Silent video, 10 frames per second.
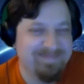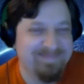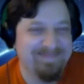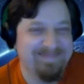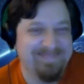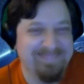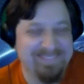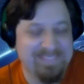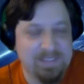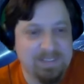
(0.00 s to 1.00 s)

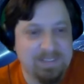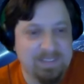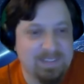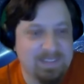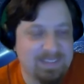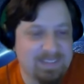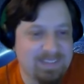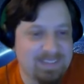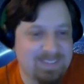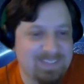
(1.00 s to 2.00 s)

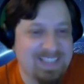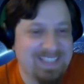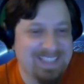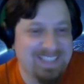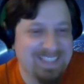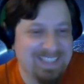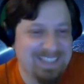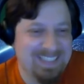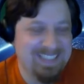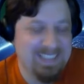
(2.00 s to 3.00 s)

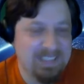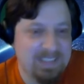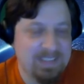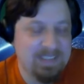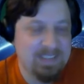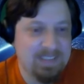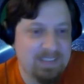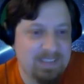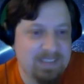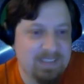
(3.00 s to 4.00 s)

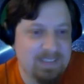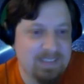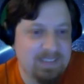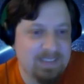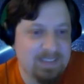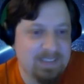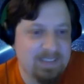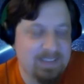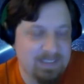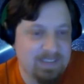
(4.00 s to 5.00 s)

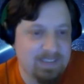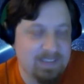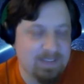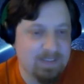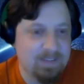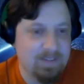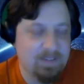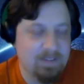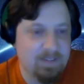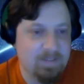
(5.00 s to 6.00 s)

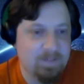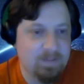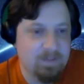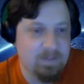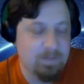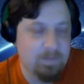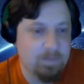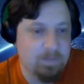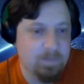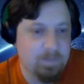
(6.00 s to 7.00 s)

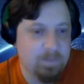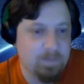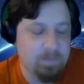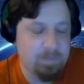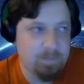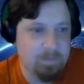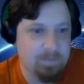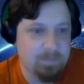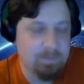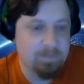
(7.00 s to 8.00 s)
The person shown says nothing.